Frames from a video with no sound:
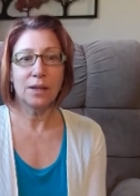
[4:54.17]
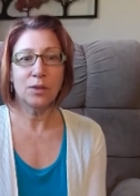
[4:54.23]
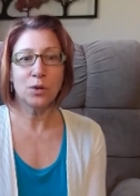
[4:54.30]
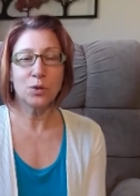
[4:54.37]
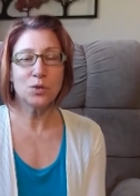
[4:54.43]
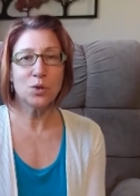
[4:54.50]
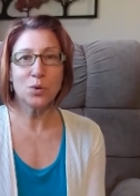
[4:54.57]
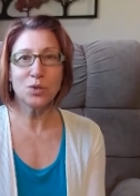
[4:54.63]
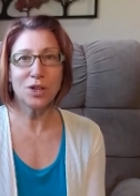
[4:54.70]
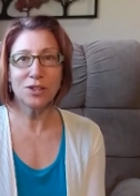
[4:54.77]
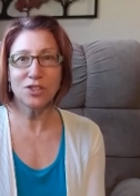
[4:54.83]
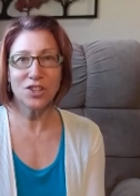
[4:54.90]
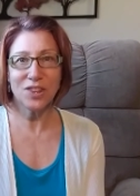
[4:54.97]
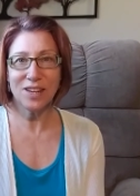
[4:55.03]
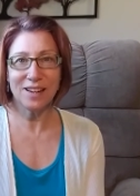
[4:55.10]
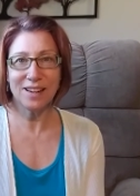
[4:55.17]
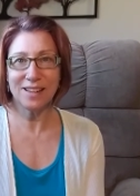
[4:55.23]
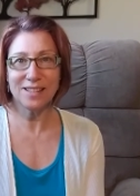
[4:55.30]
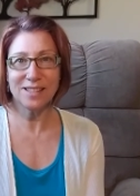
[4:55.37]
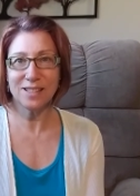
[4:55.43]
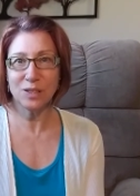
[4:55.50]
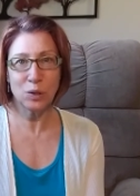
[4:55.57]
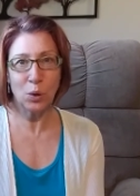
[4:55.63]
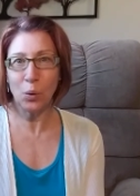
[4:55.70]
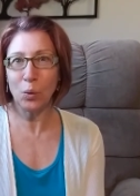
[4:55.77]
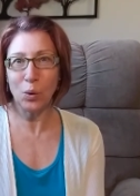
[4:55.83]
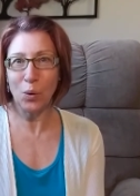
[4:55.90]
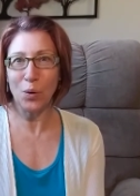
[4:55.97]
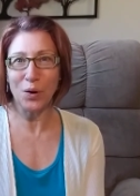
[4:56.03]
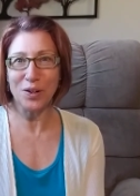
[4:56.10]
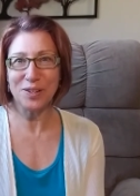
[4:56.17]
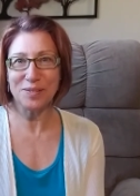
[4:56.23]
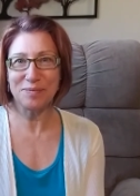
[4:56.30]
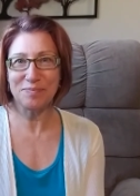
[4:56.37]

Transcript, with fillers: there's no such thing as no Lord.